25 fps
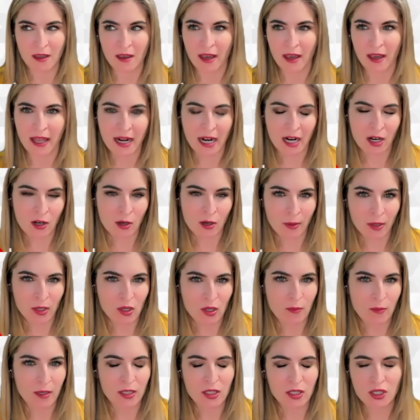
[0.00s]
And I don't know about
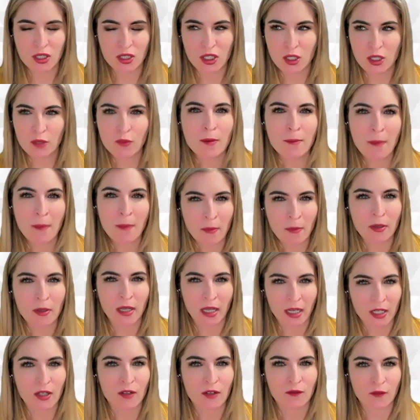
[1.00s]
you, but do you remember
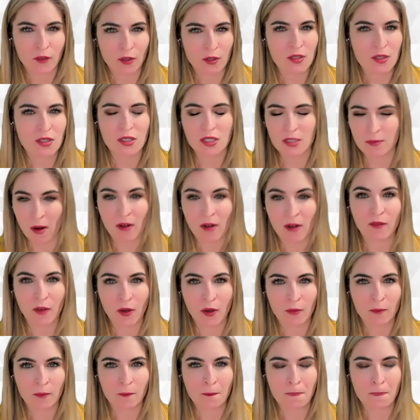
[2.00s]
getting your first
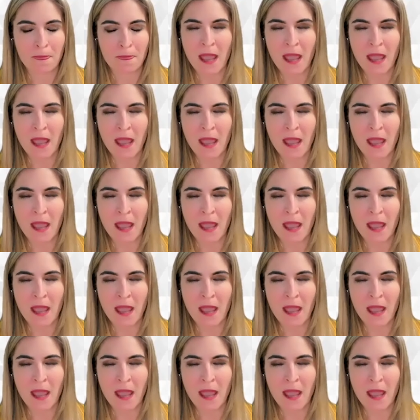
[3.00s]
smartphone?